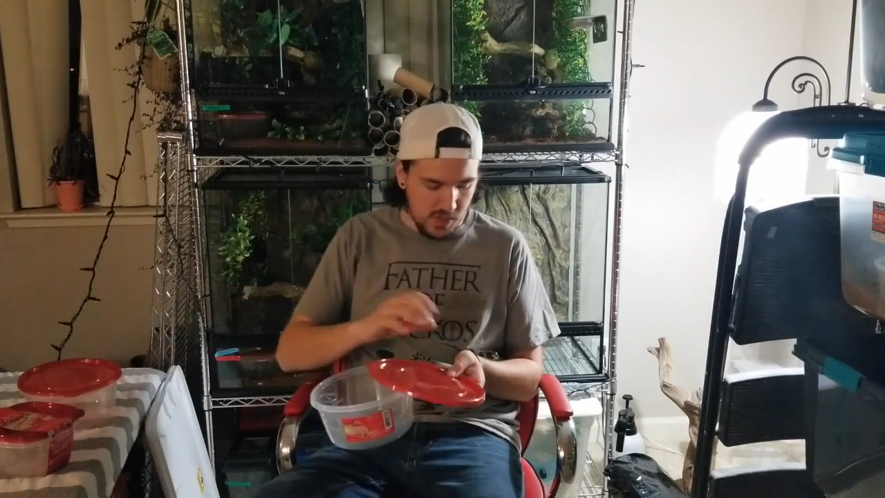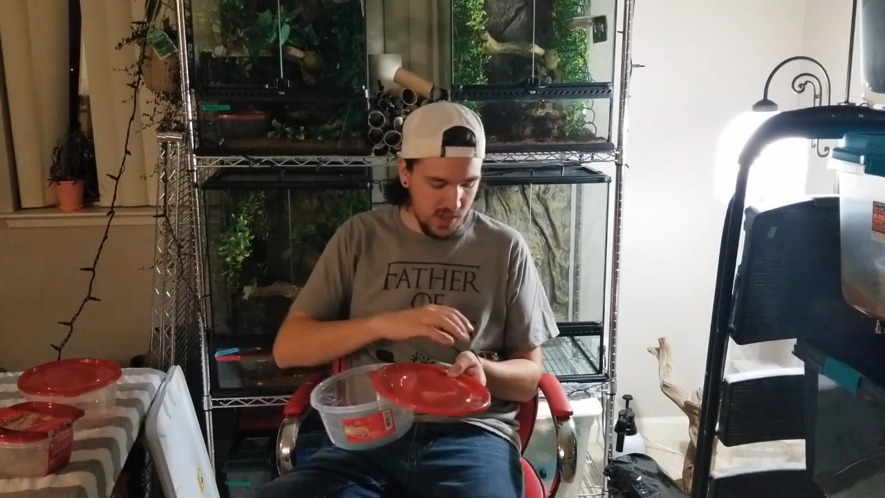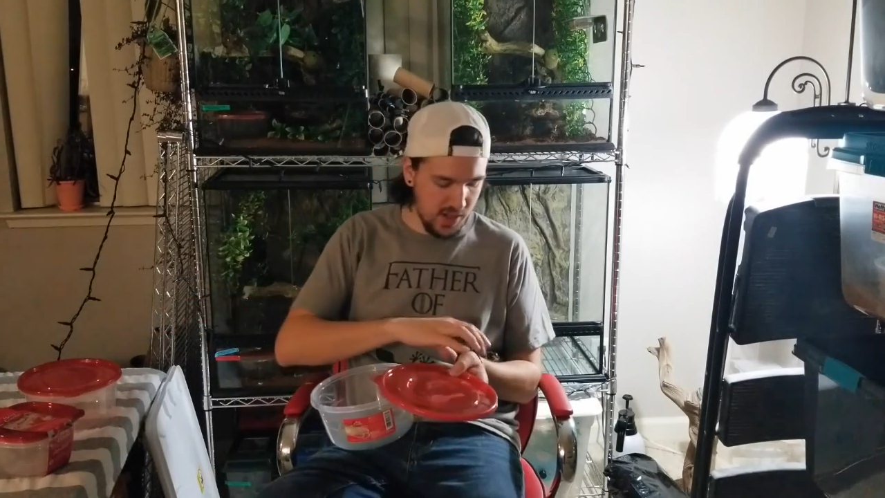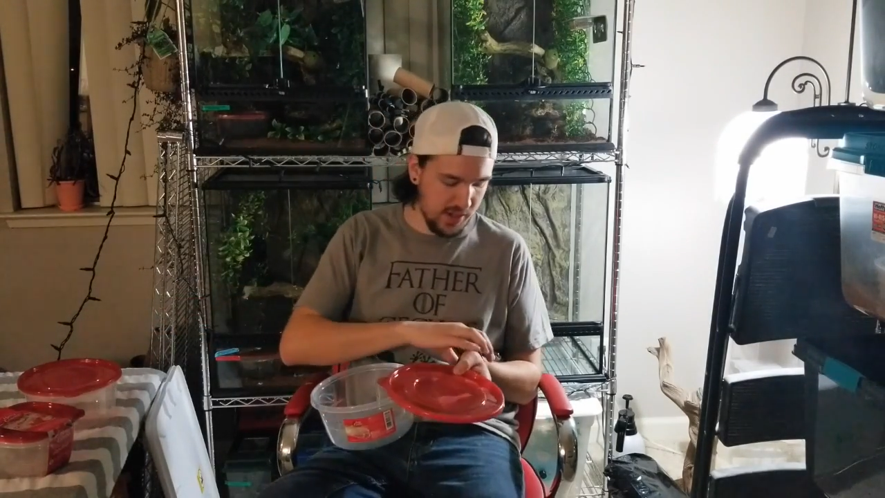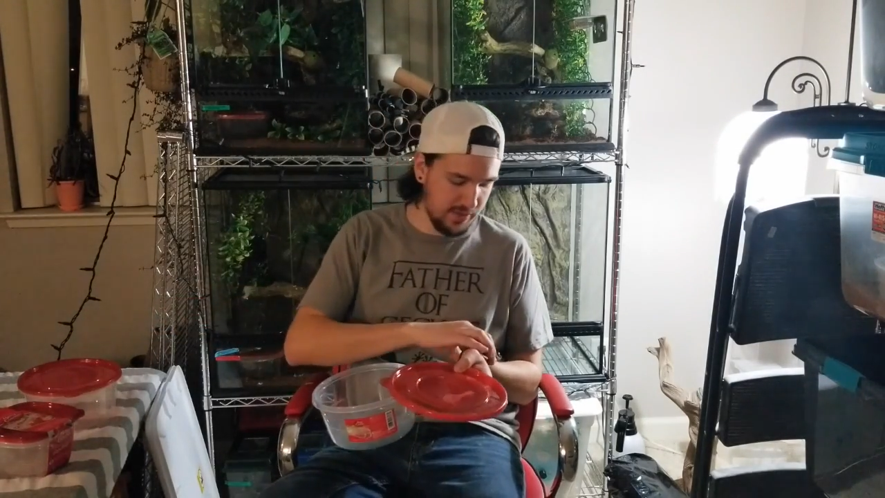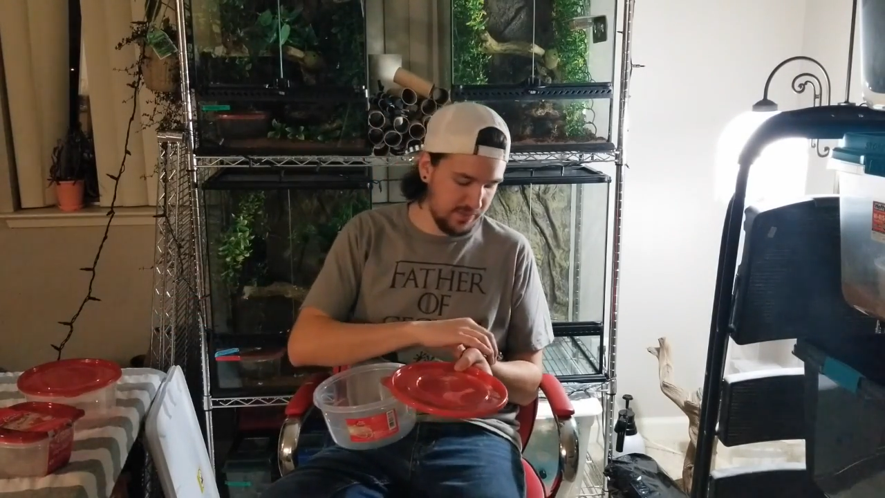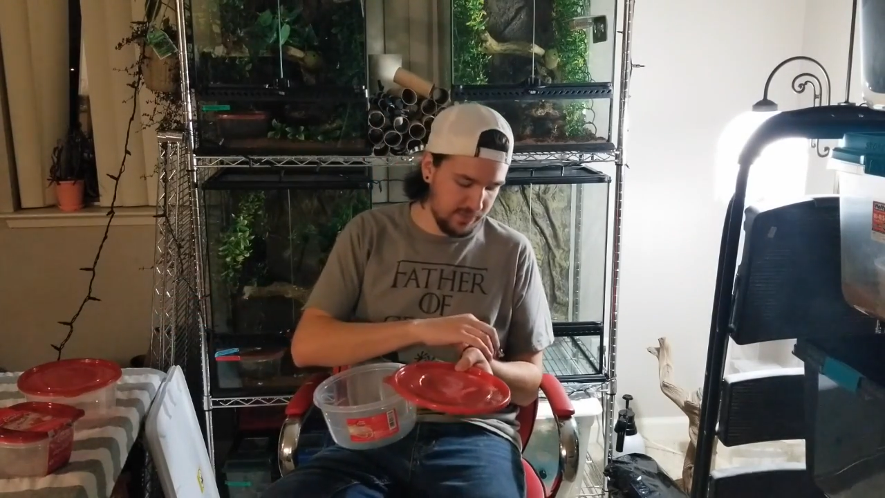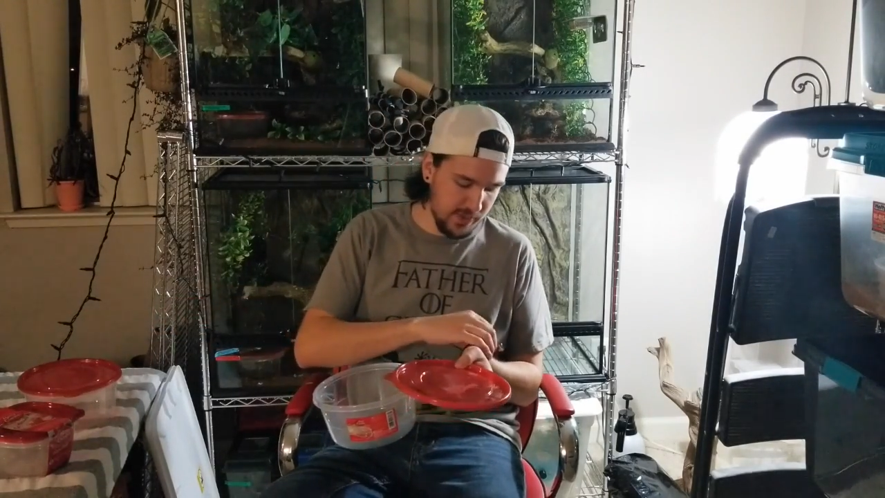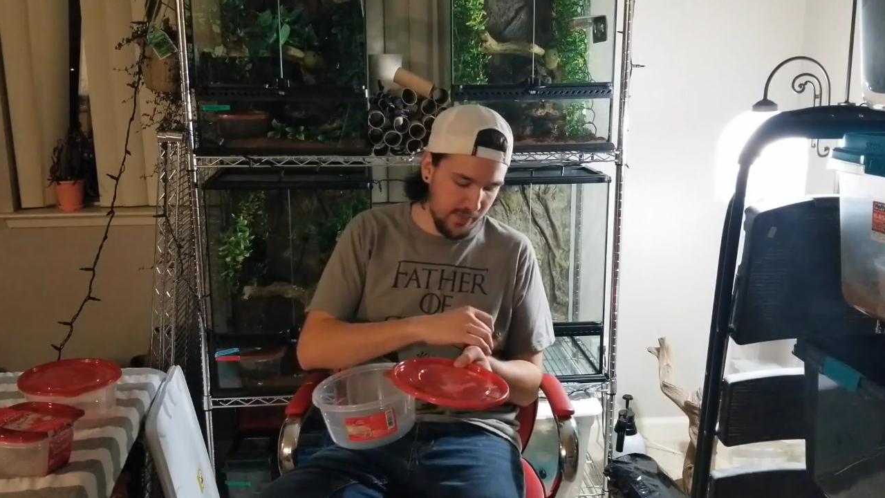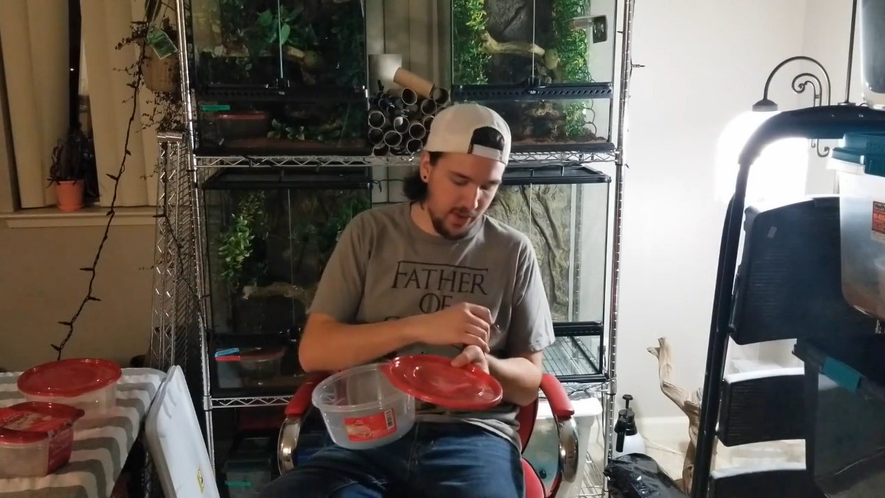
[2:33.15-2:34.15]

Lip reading: Not by